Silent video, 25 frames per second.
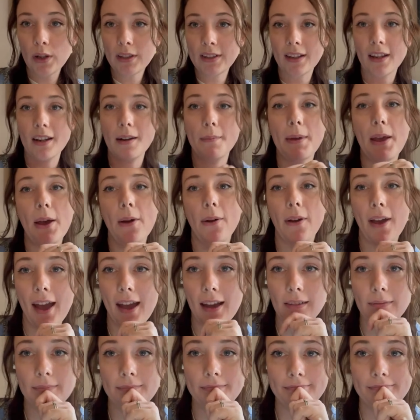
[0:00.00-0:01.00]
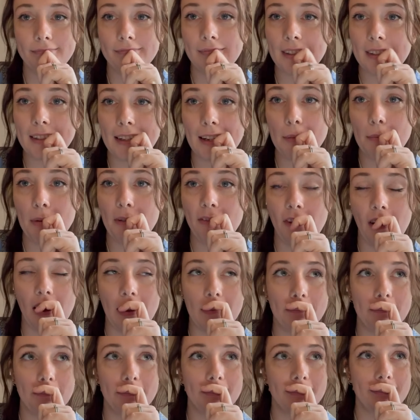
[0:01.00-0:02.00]
going to be okay. It's going to be fine.
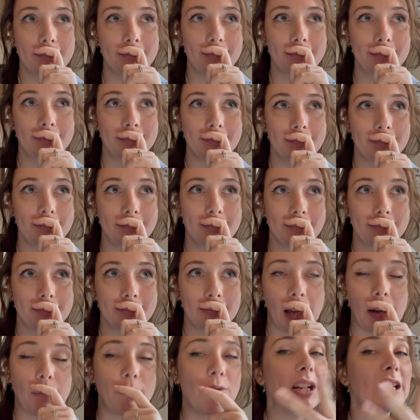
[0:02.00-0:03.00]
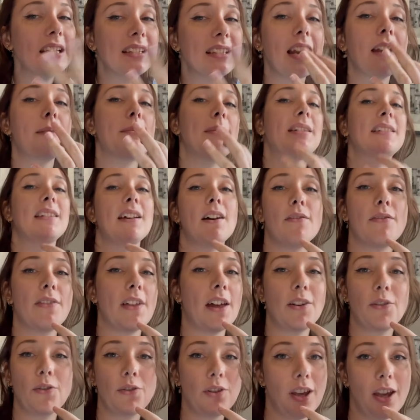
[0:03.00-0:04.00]
I'm really telling myself
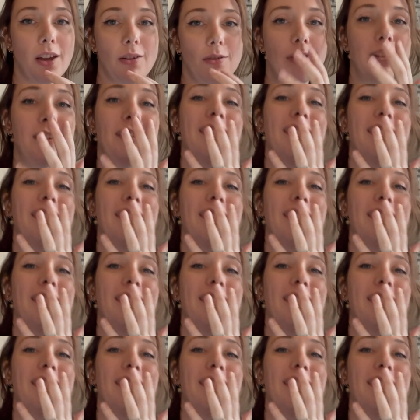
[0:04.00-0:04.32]
that, not you.